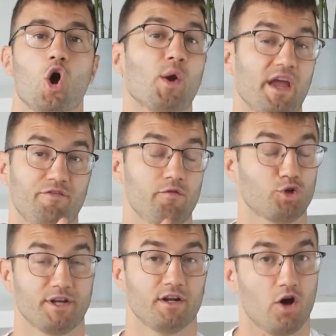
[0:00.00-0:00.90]
Okay, if you've
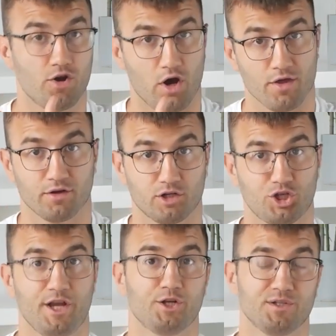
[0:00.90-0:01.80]
traded on other
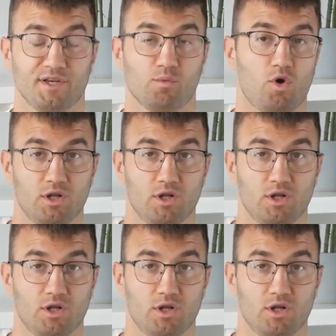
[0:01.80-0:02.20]
exchanges and